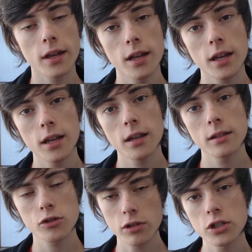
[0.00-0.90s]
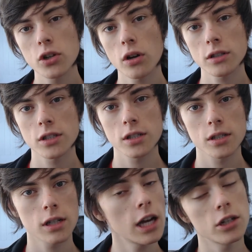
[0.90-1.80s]
the
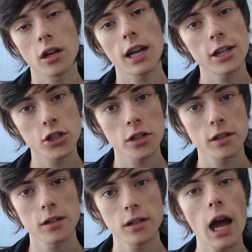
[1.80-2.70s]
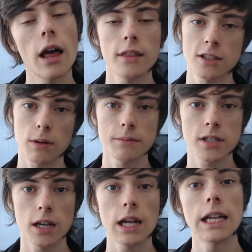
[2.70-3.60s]
screenshots at your leisure at this
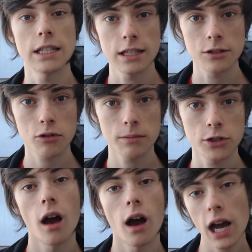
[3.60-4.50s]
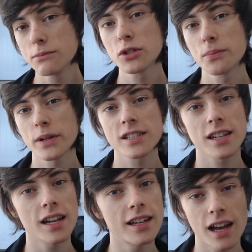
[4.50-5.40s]
website in the description. I'm super
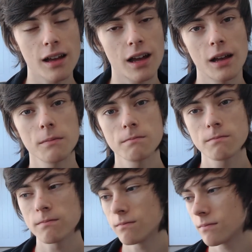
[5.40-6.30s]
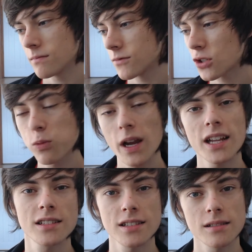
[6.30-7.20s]
excited. I'm just
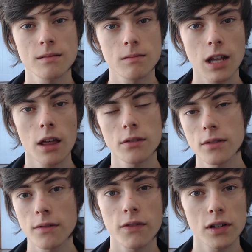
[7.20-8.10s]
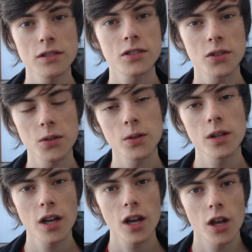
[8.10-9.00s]
waiting to gather the funds to
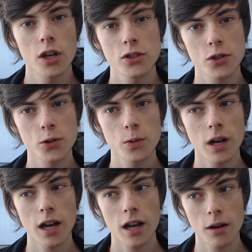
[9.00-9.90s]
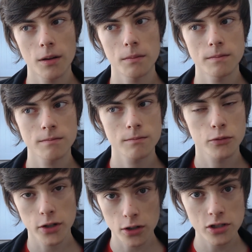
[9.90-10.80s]

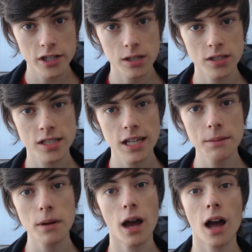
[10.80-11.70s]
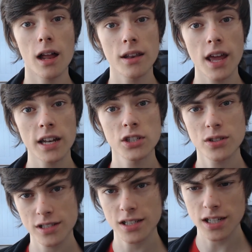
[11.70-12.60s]
pre-order it on Steam. And then as
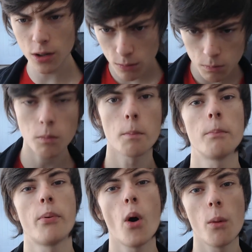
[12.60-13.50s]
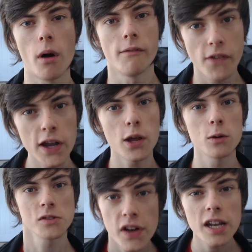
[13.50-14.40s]
soon as it's out, boom,
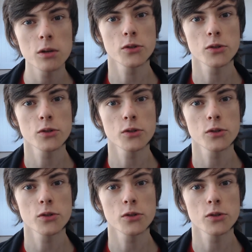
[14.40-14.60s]
videos.